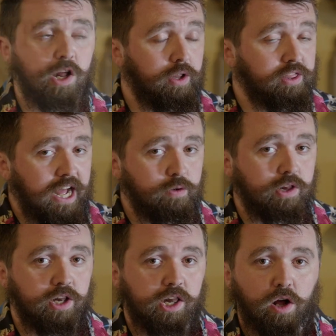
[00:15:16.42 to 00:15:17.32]
were
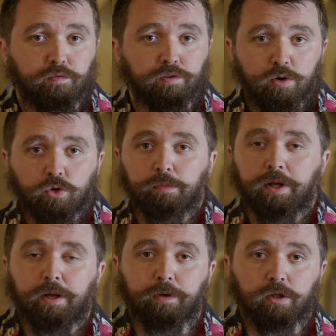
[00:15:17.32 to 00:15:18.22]
thousands of local
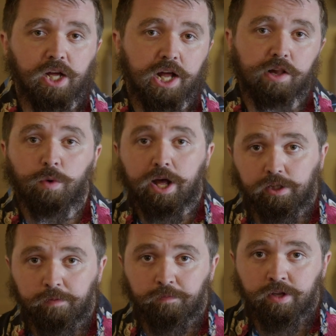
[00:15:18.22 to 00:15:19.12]
people as
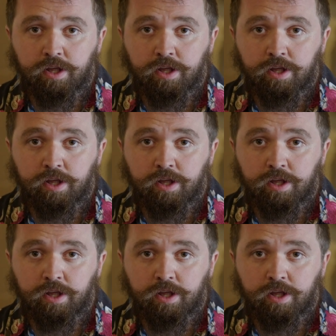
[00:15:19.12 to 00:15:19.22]
well.